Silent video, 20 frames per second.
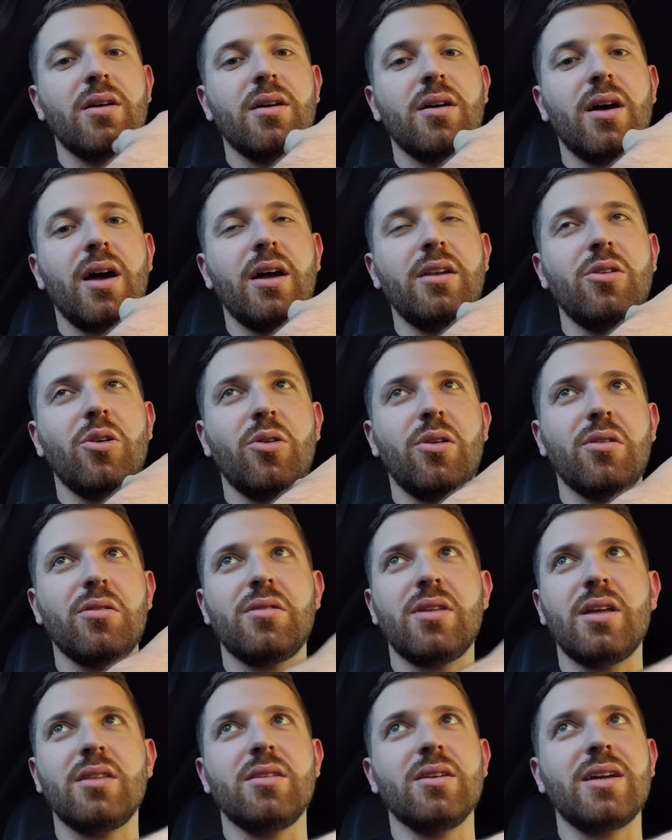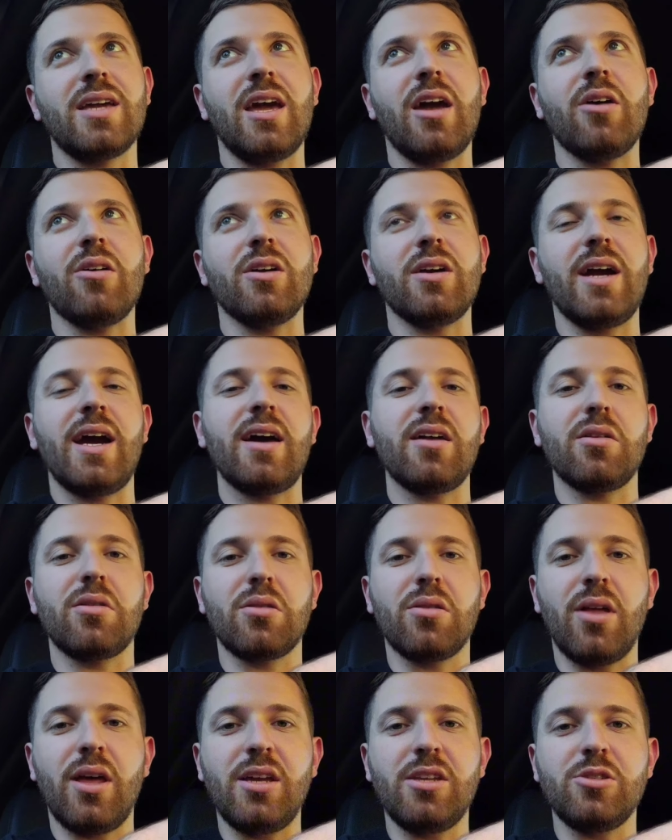I noticed that the carrier had a
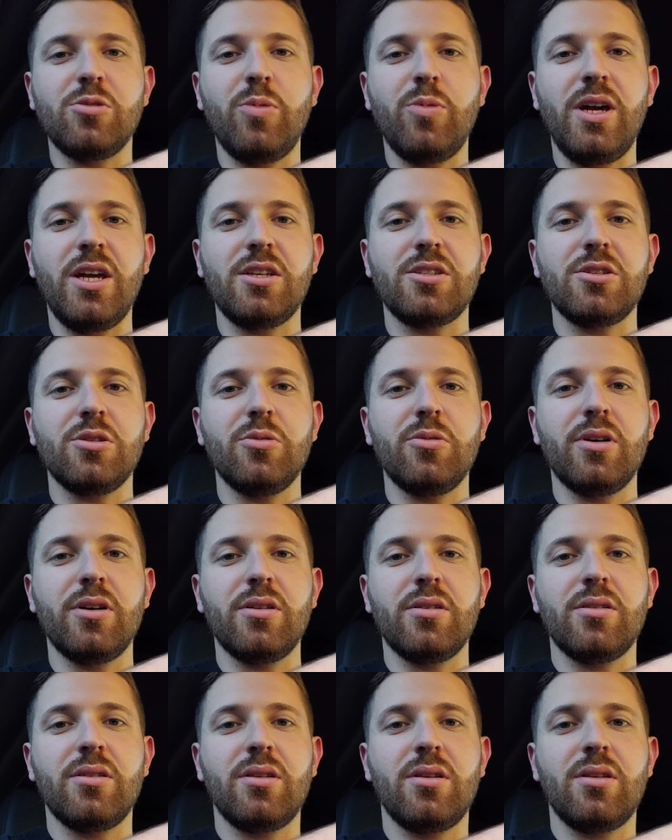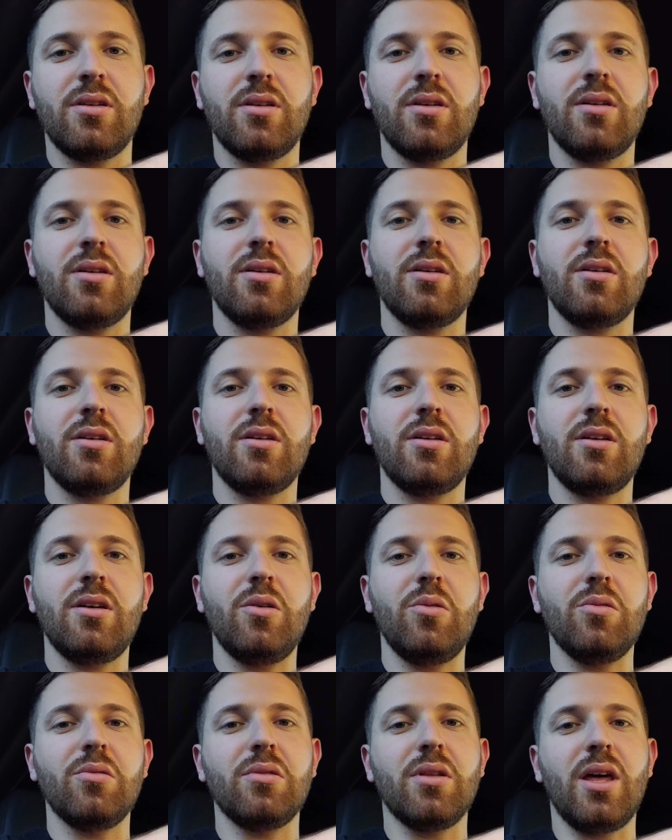slight tweak to it. It
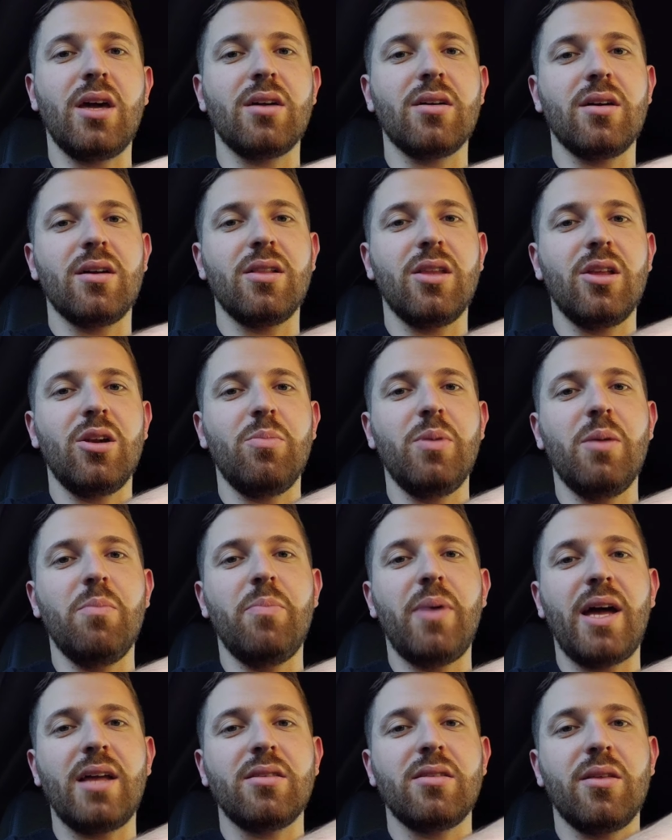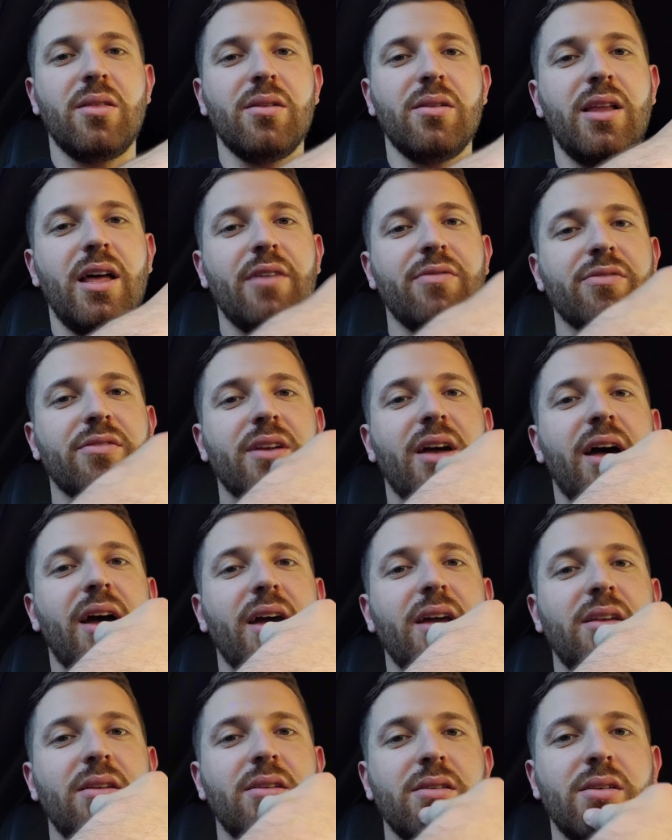was like a little bit bent to the left
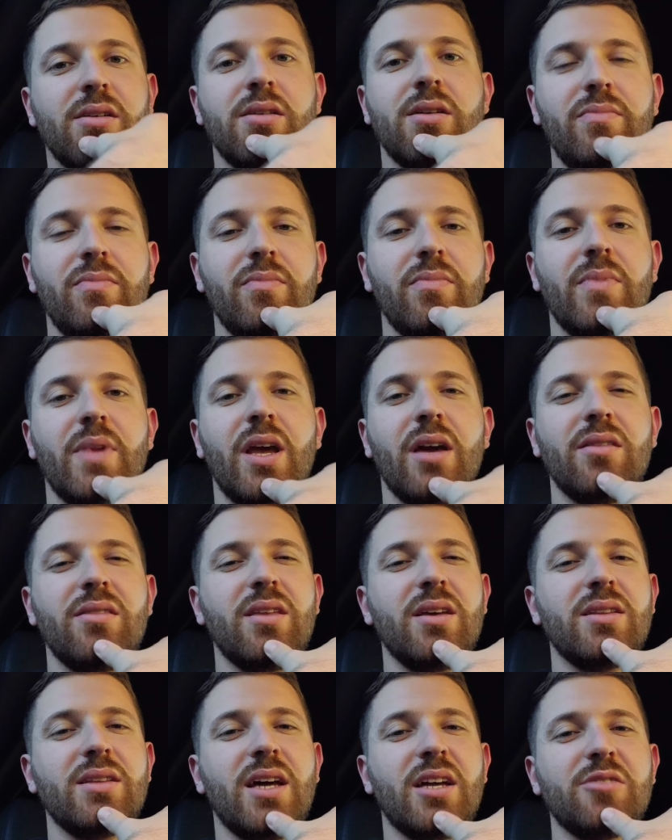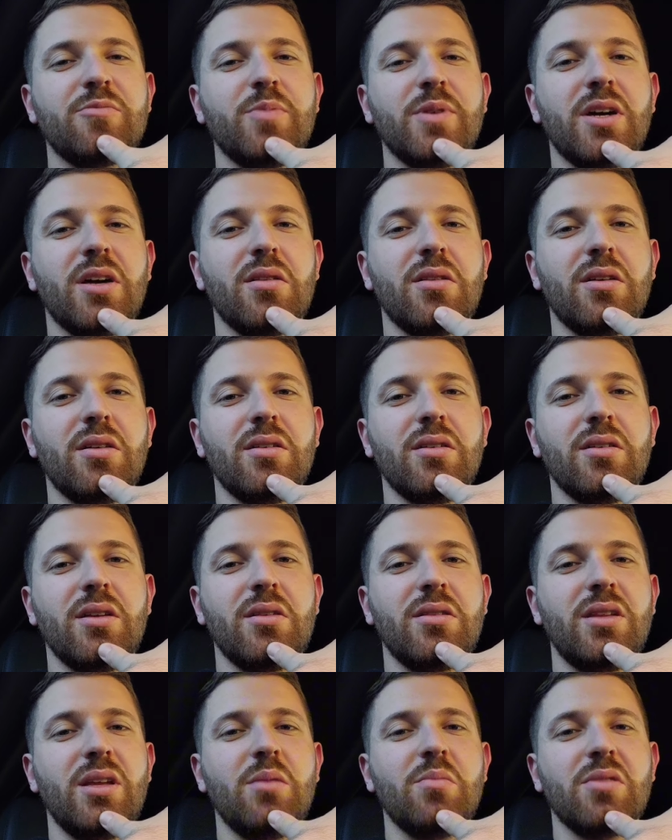side. I think that's because it
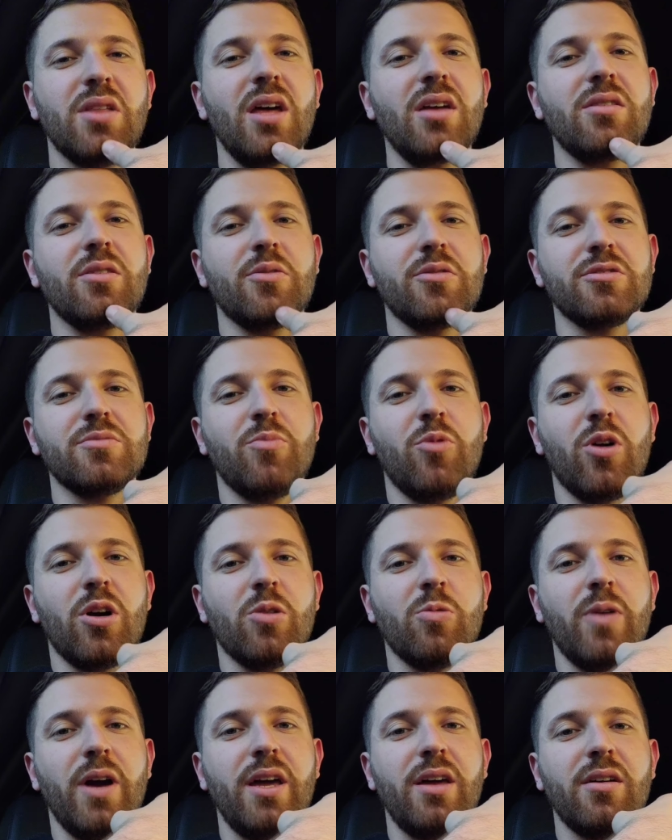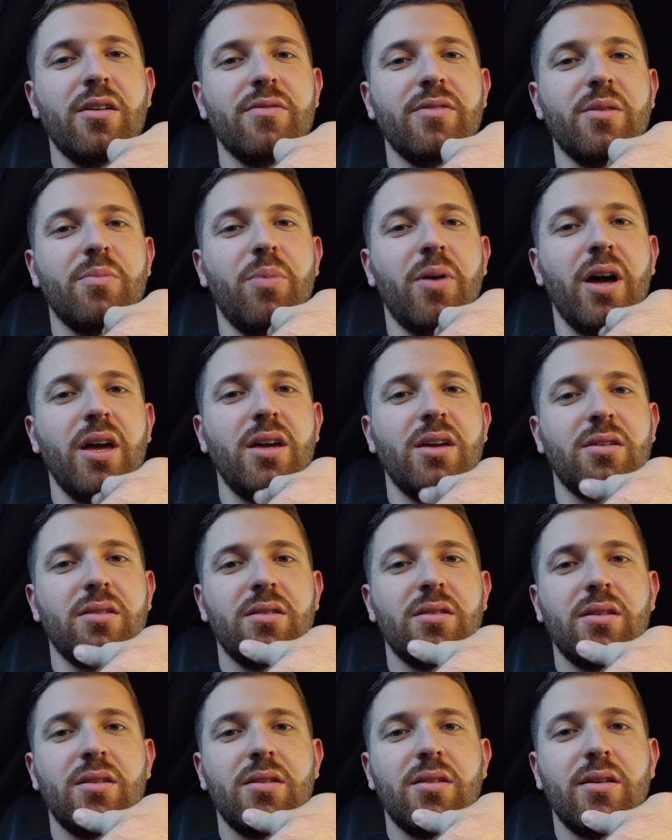seems like there was more weight of the bike
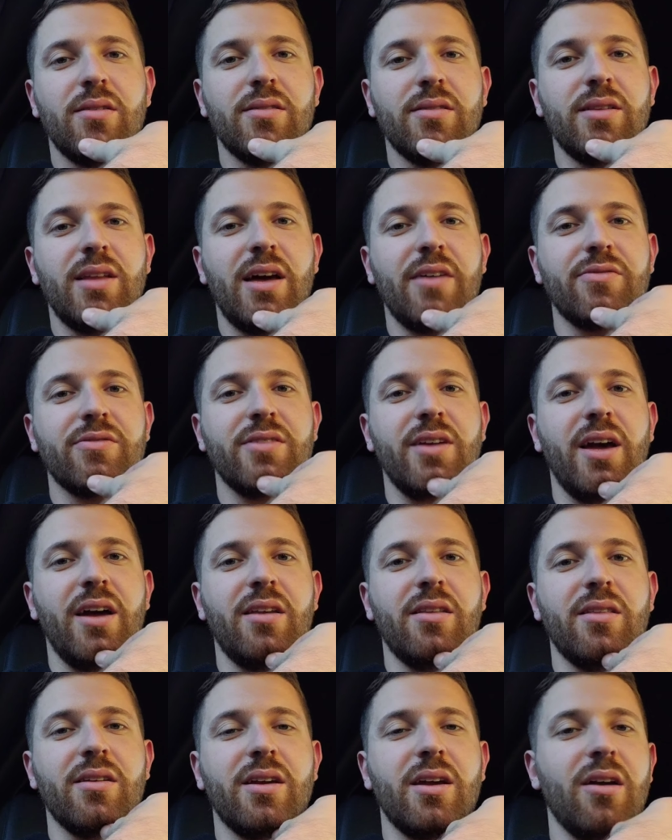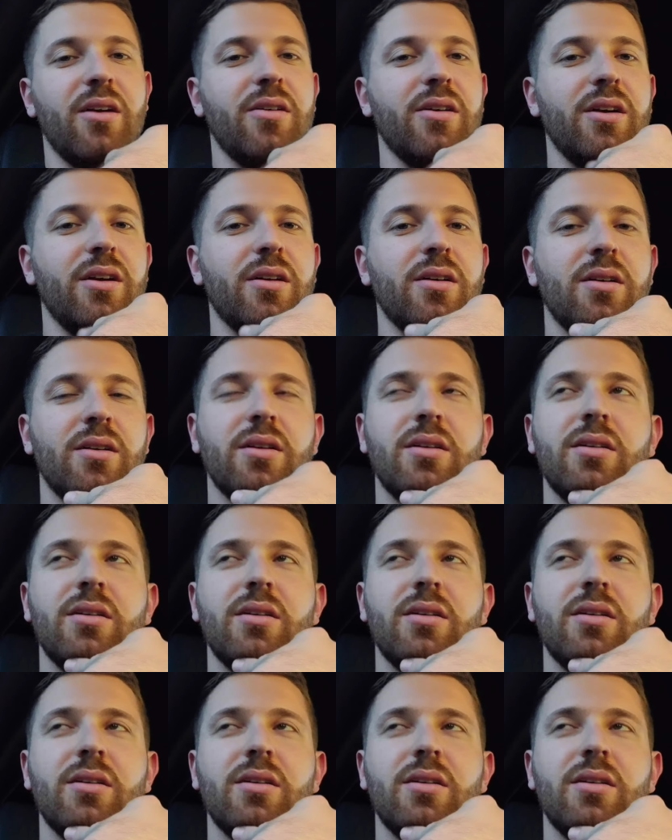on the left side of the carrier.